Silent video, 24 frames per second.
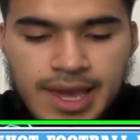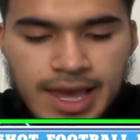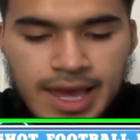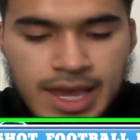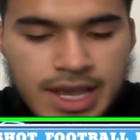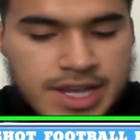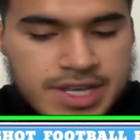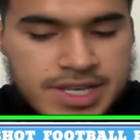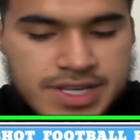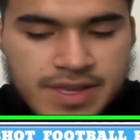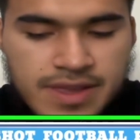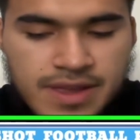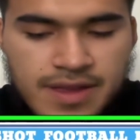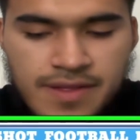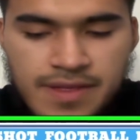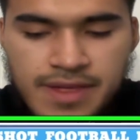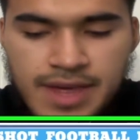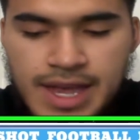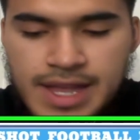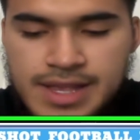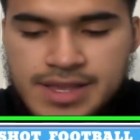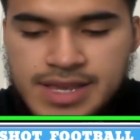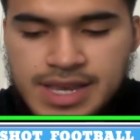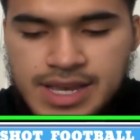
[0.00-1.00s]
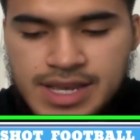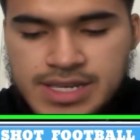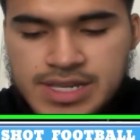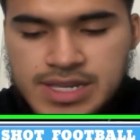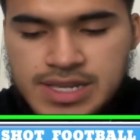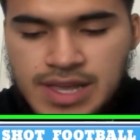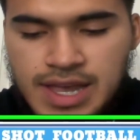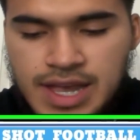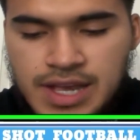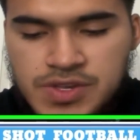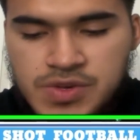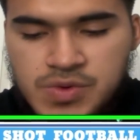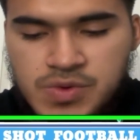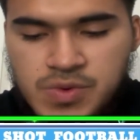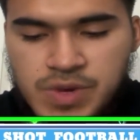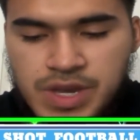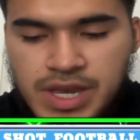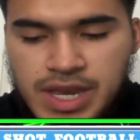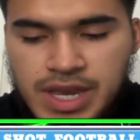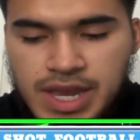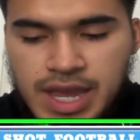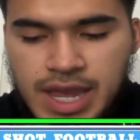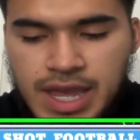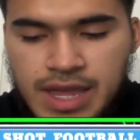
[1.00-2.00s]
aced that test last
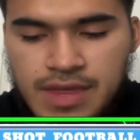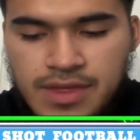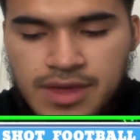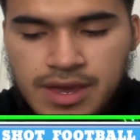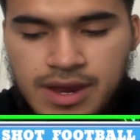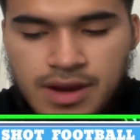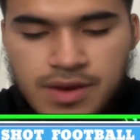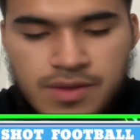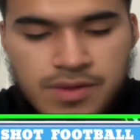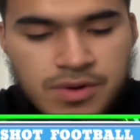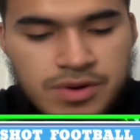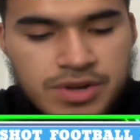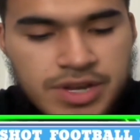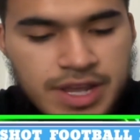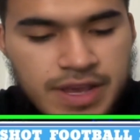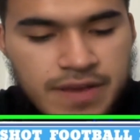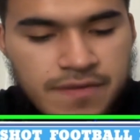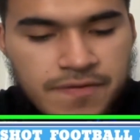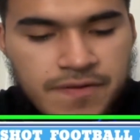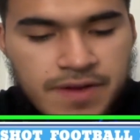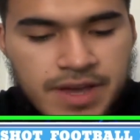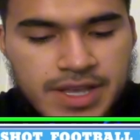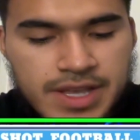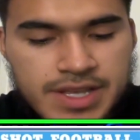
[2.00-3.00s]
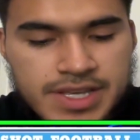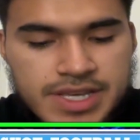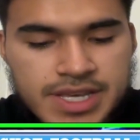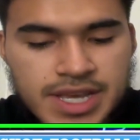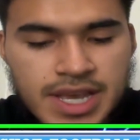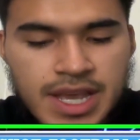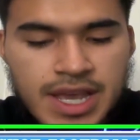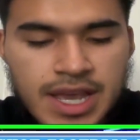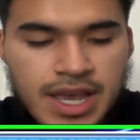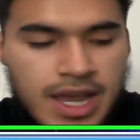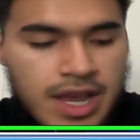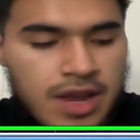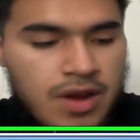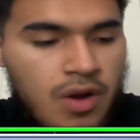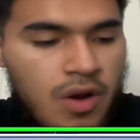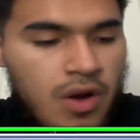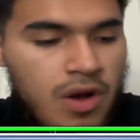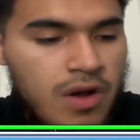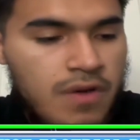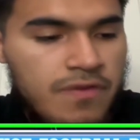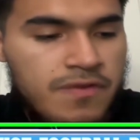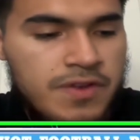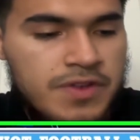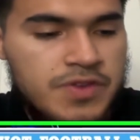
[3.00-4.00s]
week, and their their defense and
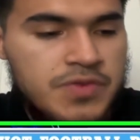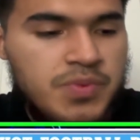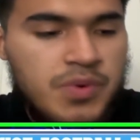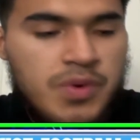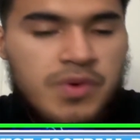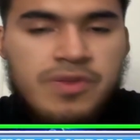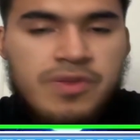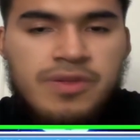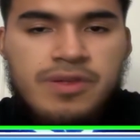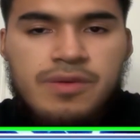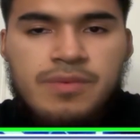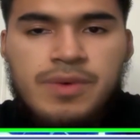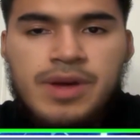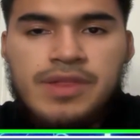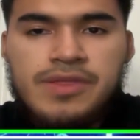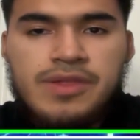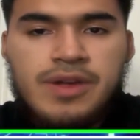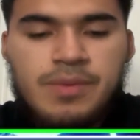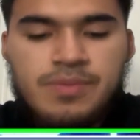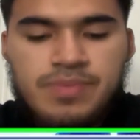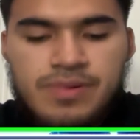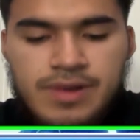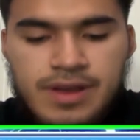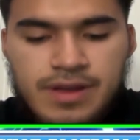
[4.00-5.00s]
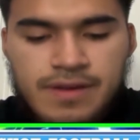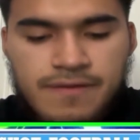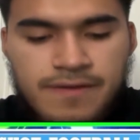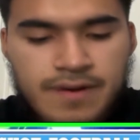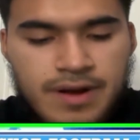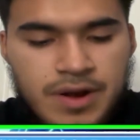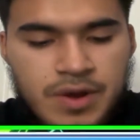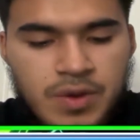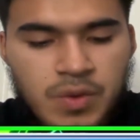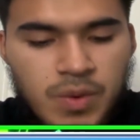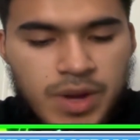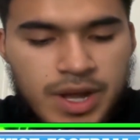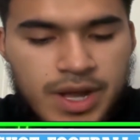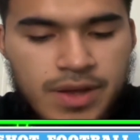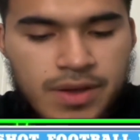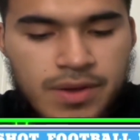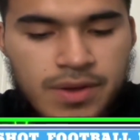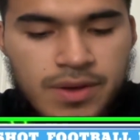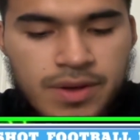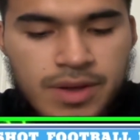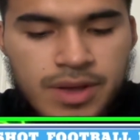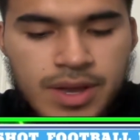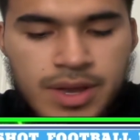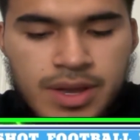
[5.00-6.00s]
offense, both of them, I thought played very
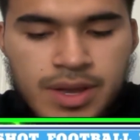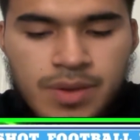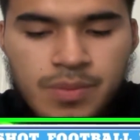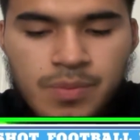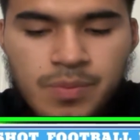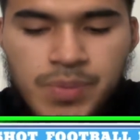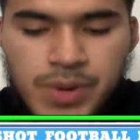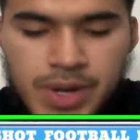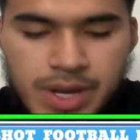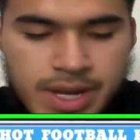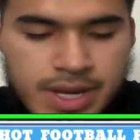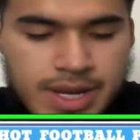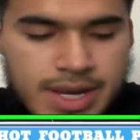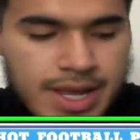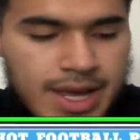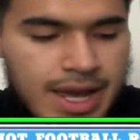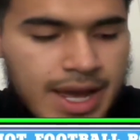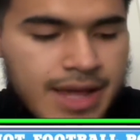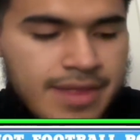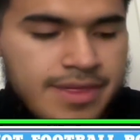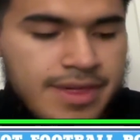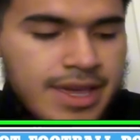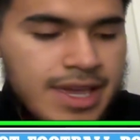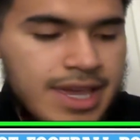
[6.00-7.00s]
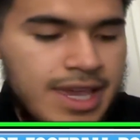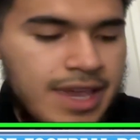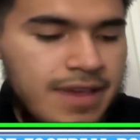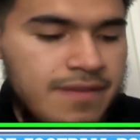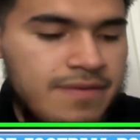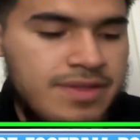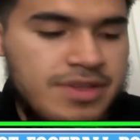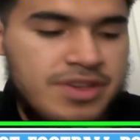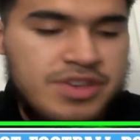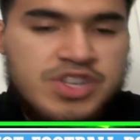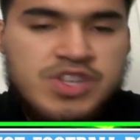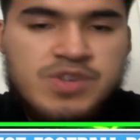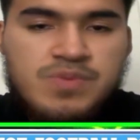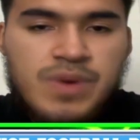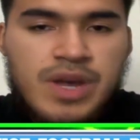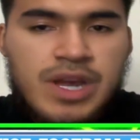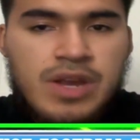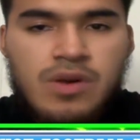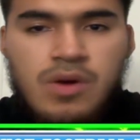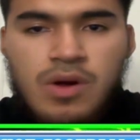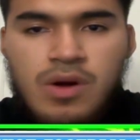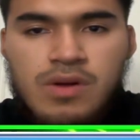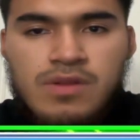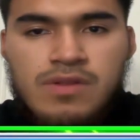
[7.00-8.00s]
well. But I think even
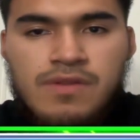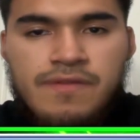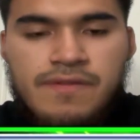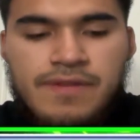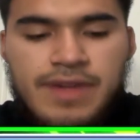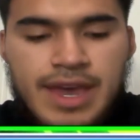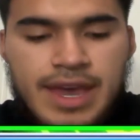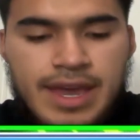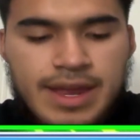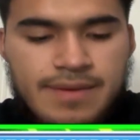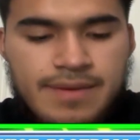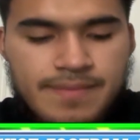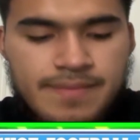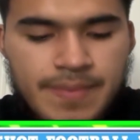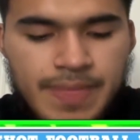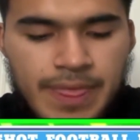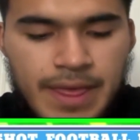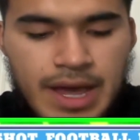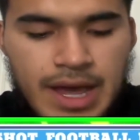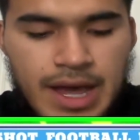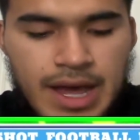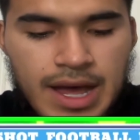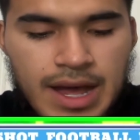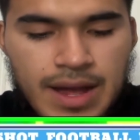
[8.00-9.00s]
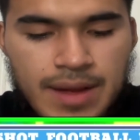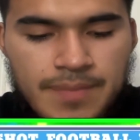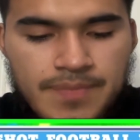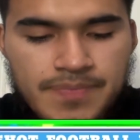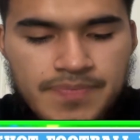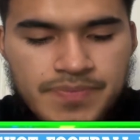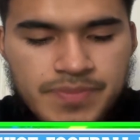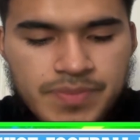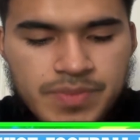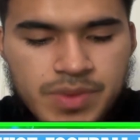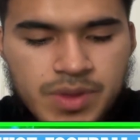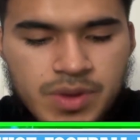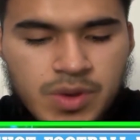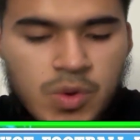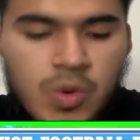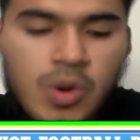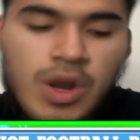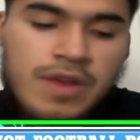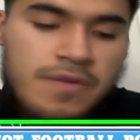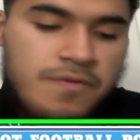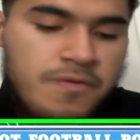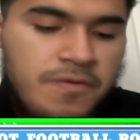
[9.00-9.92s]
despite all of that, um, quite